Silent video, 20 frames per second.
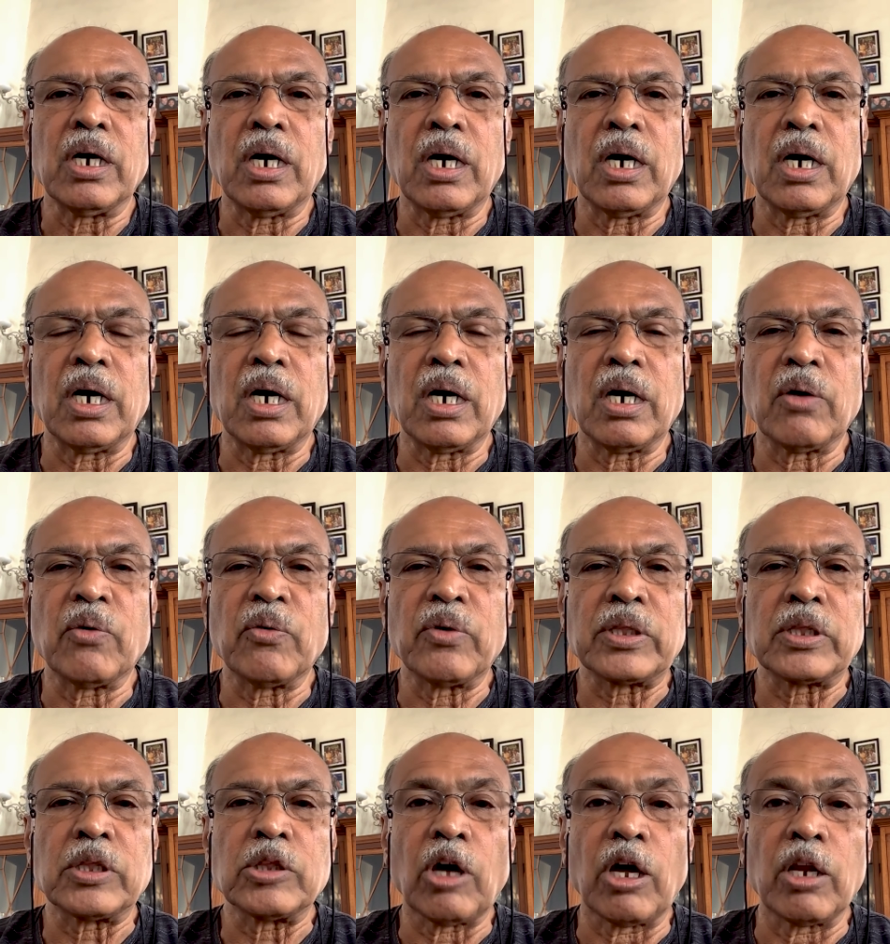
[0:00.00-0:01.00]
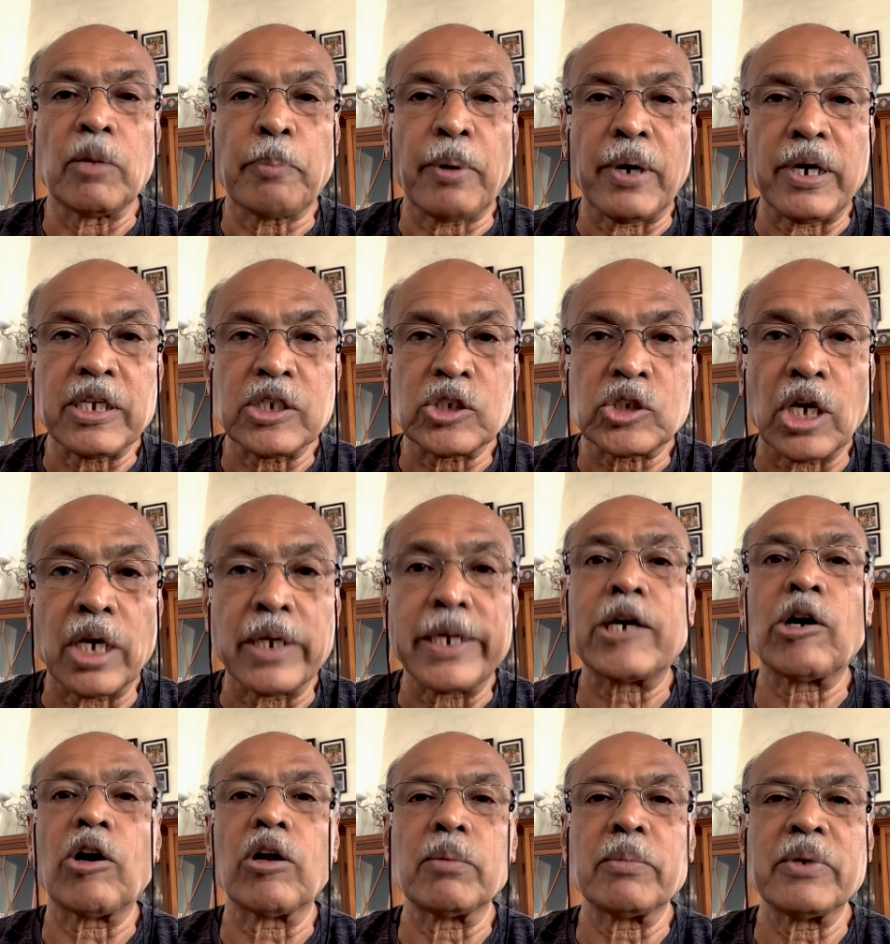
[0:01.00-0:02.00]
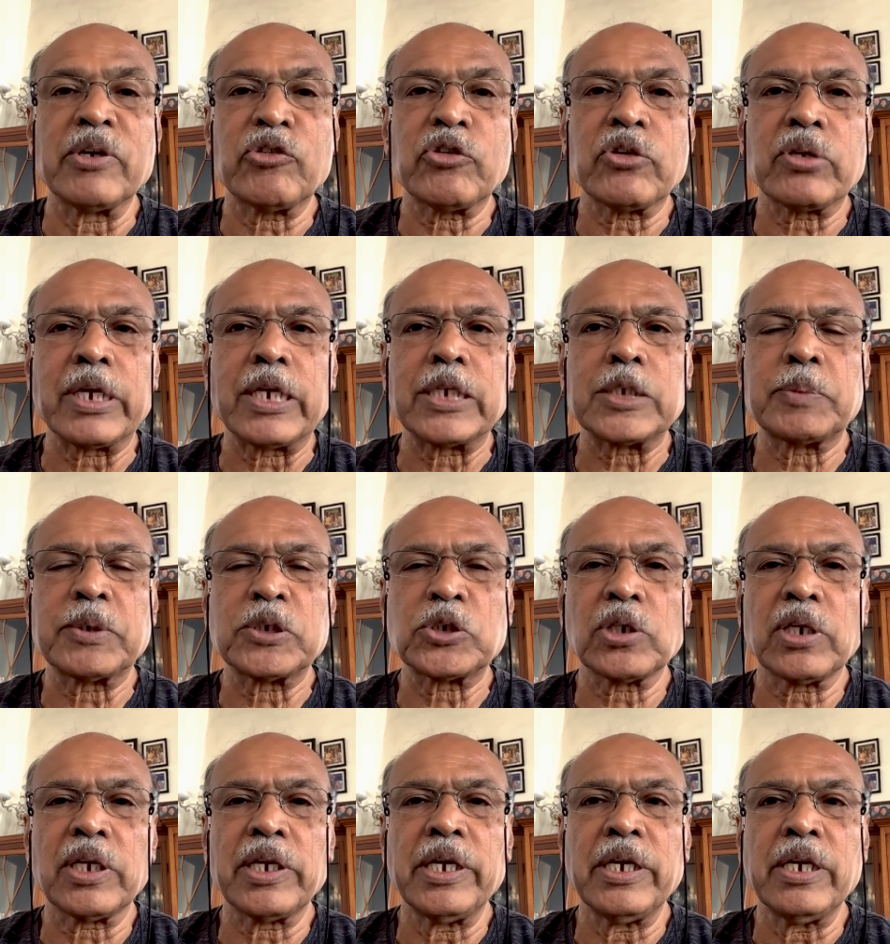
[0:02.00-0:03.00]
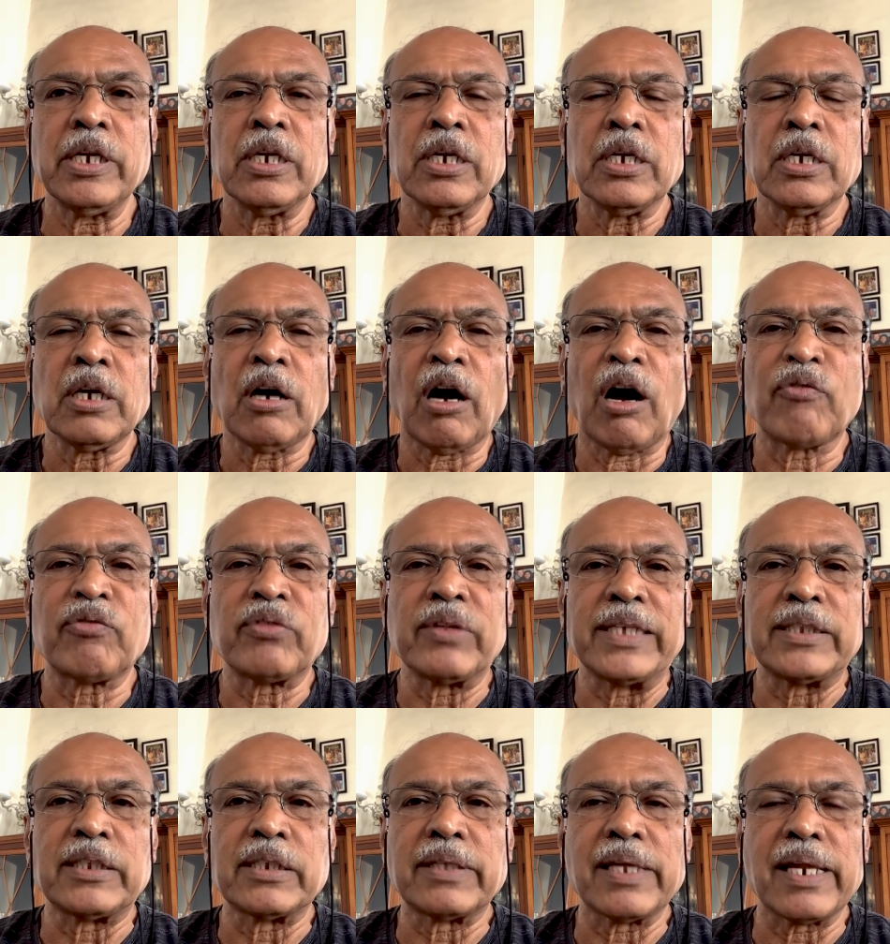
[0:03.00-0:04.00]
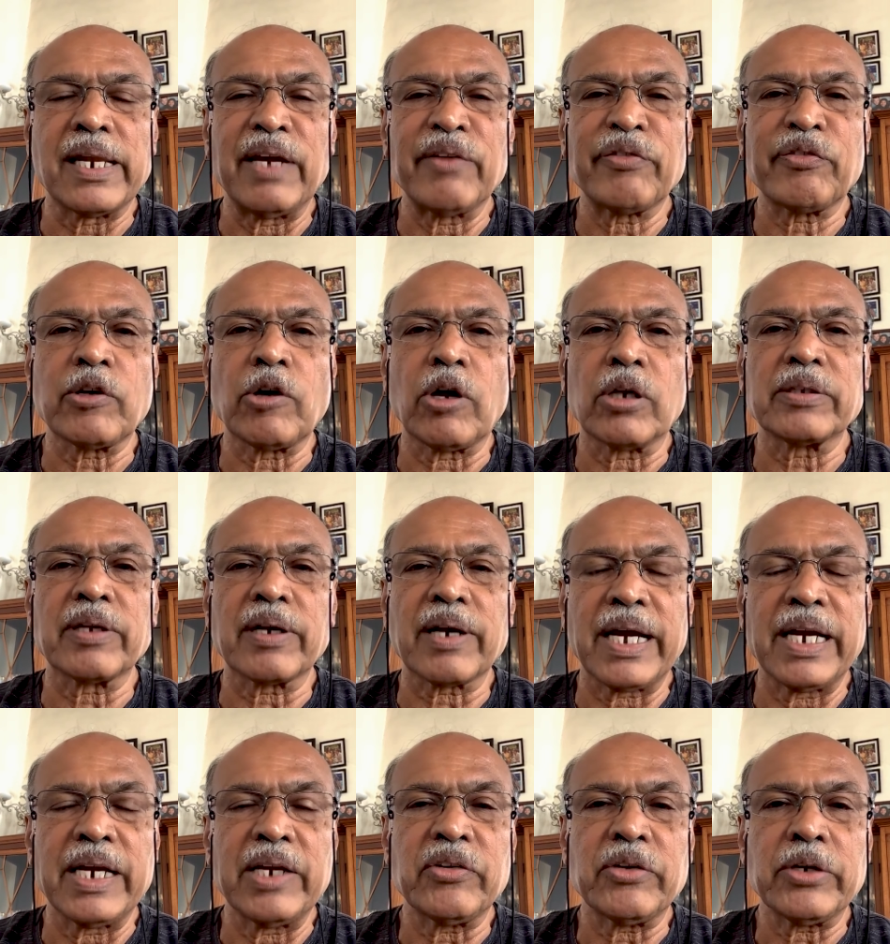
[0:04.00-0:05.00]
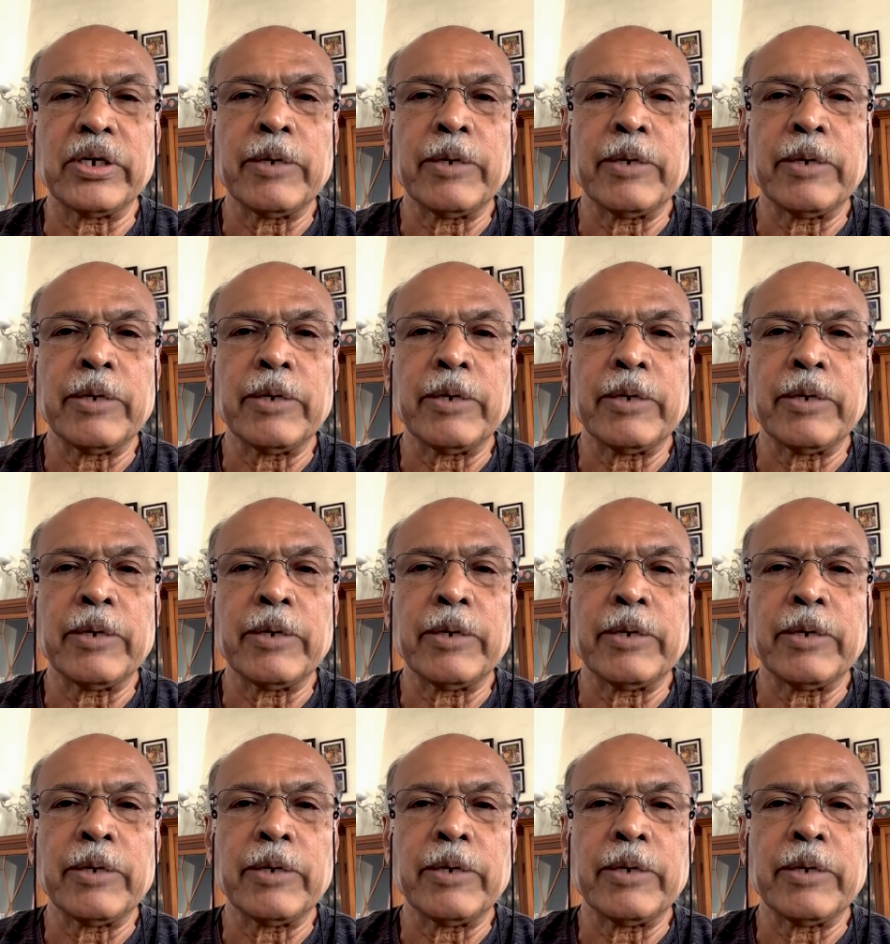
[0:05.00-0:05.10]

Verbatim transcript: uh, with non-partisan economists, especially of neither the left nor the right,